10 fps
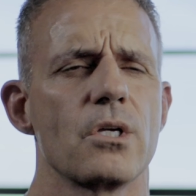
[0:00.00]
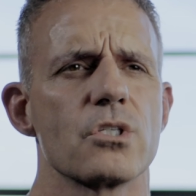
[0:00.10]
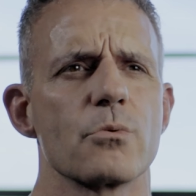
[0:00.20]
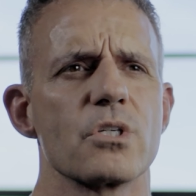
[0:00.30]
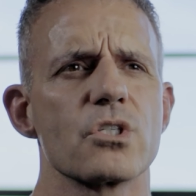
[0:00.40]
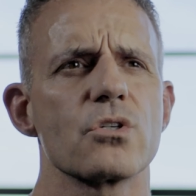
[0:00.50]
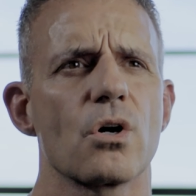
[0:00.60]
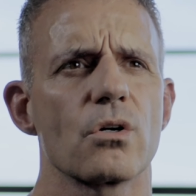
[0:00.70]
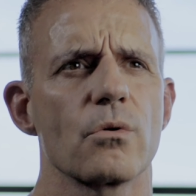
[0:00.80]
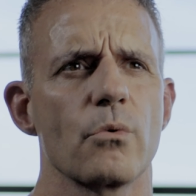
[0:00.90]
So we
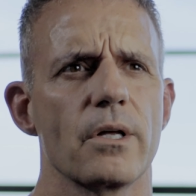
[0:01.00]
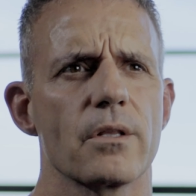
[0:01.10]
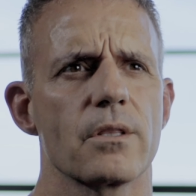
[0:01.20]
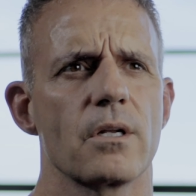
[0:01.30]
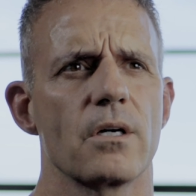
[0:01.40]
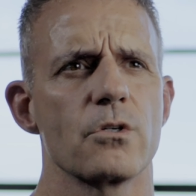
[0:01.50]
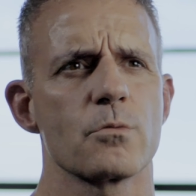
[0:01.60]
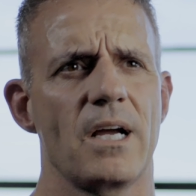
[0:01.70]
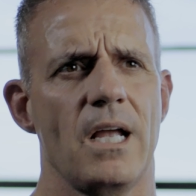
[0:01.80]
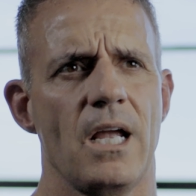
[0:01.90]
start with, and I'll use
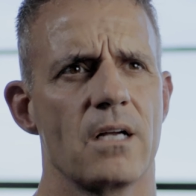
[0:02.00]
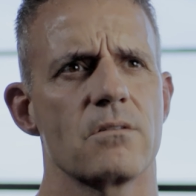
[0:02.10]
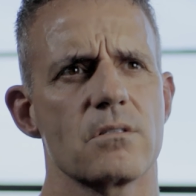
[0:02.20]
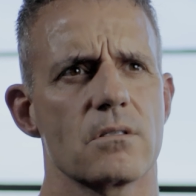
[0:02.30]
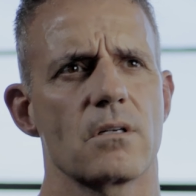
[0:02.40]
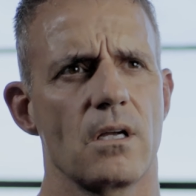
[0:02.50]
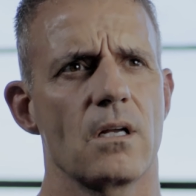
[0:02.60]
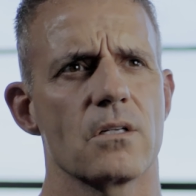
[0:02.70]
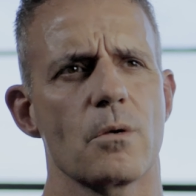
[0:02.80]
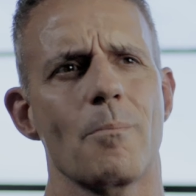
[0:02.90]
my hands again as a